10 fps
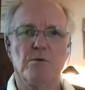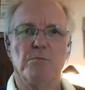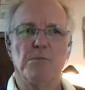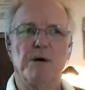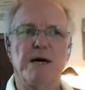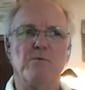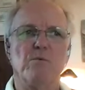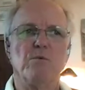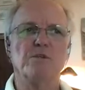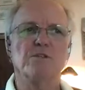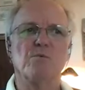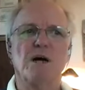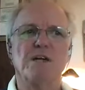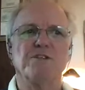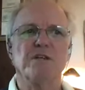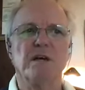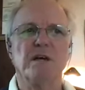but by just watching